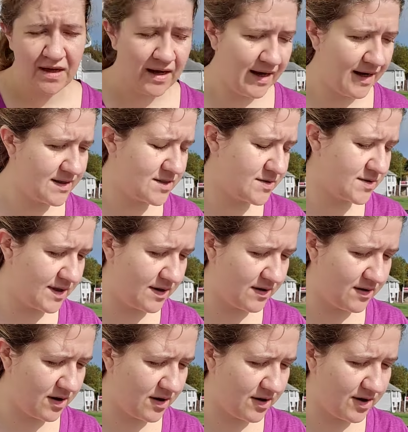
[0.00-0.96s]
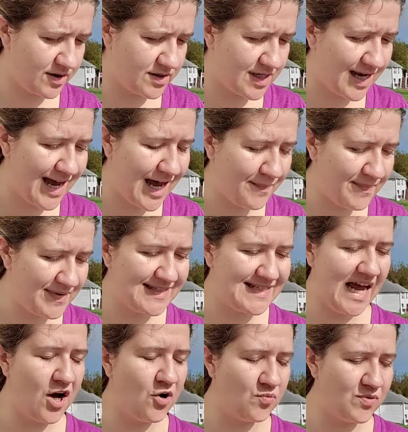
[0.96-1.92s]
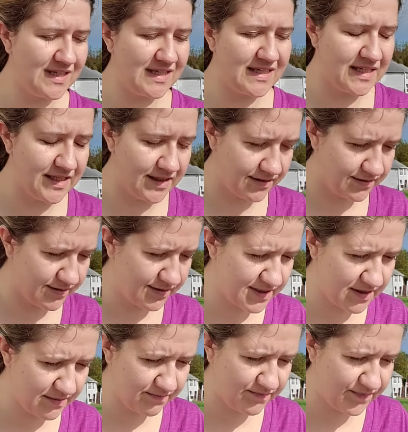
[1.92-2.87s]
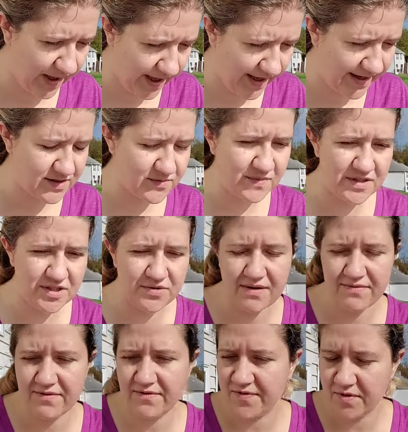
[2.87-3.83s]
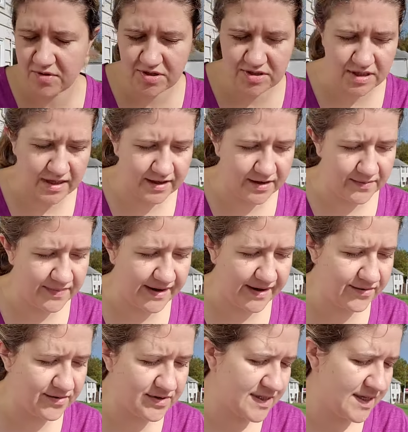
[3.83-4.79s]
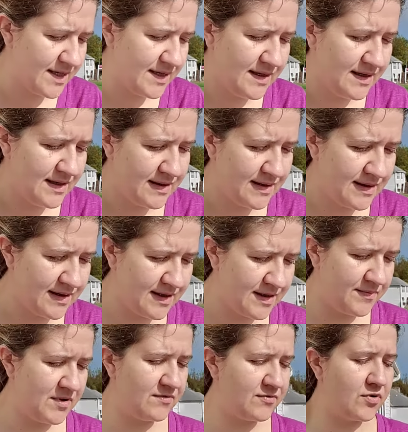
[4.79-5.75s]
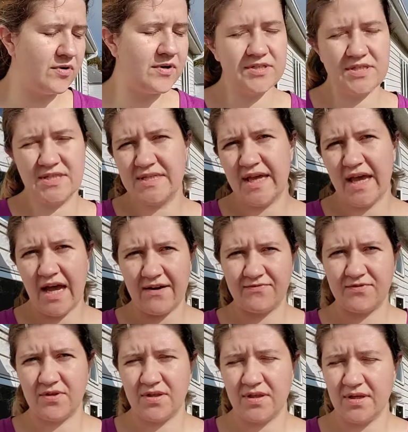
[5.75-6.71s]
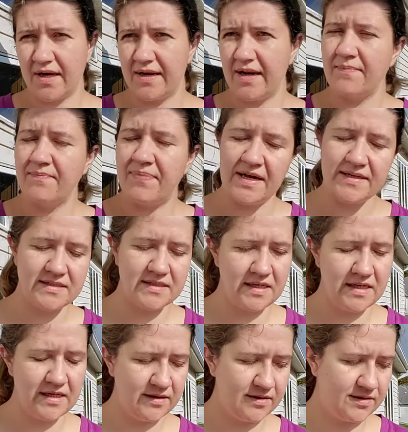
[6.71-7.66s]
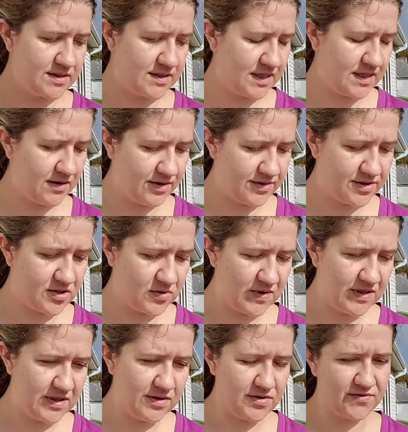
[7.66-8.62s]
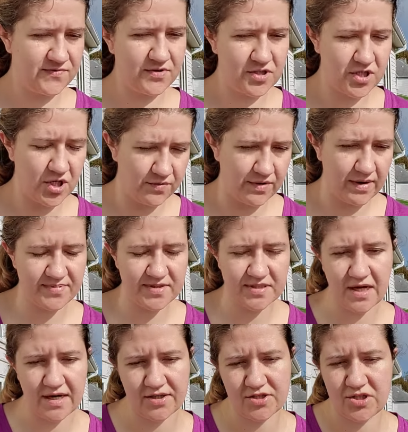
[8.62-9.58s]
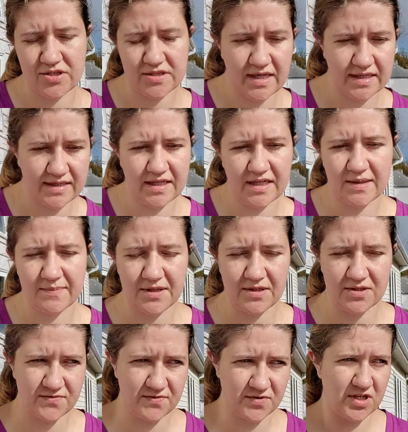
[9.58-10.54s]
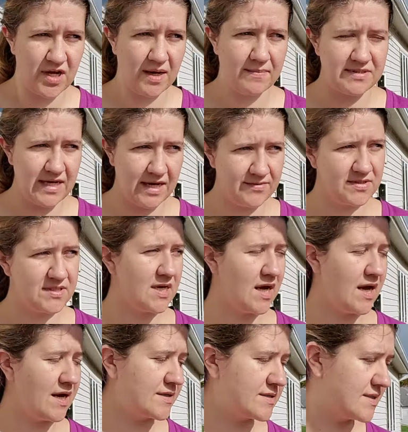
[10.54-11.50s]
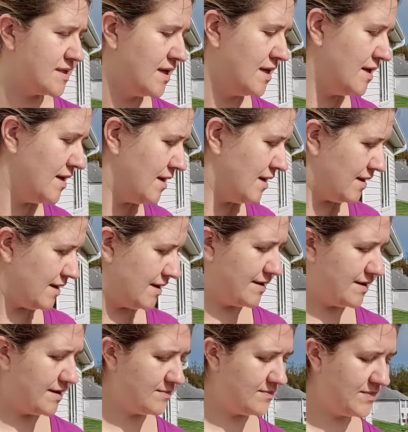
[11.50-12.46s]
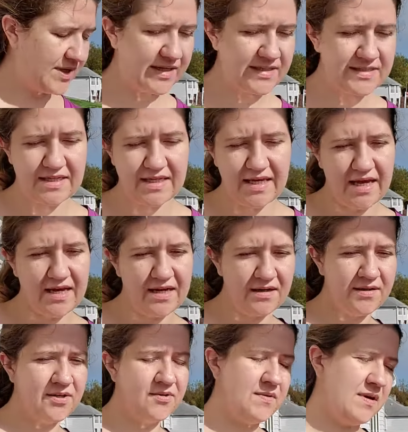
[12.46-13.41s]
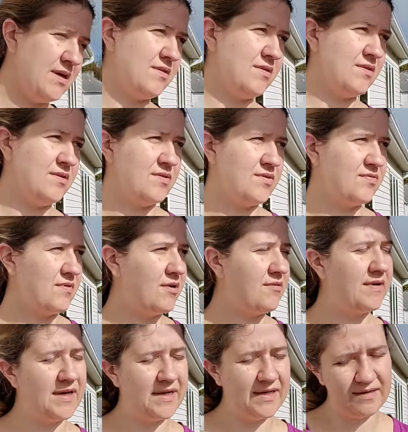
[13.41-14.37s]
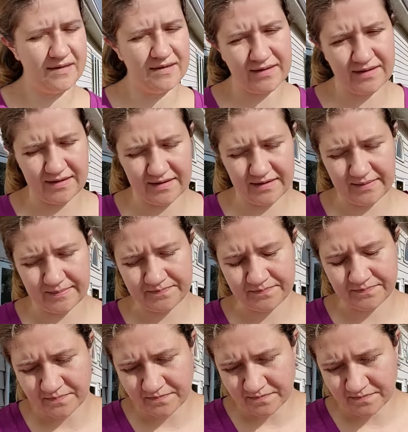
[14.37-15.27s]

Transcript: as there are top-down heels, but we do have a few to talk about. Um, of course, the afterthought and peasant heels can also be used for toe-up socks, just like they can be used for top-down socks. Um, because again, you either throw in um,